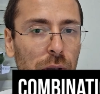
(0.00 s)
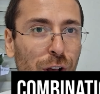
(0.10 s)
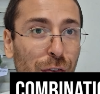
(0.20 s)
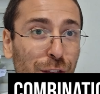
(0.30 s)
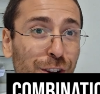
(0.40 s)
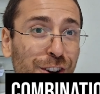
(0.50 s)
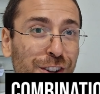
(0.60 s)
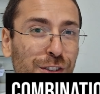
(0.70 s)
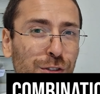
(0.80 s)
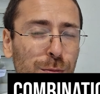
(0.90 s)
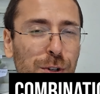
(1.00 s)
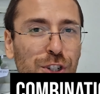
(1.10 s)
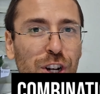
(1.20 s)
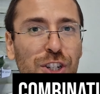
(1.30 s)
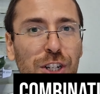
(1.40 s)
a third
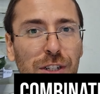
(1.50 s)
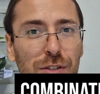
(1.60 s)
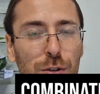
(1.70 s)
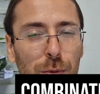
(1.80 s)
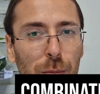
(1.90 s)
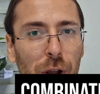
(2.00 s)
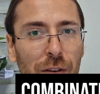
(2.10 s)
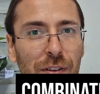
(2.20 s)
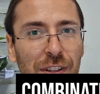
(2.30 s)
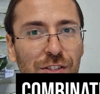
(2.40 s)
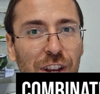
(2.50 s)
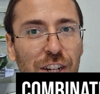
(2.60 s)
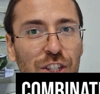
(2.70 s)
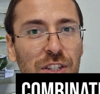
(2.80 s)
supercharging super profit strategy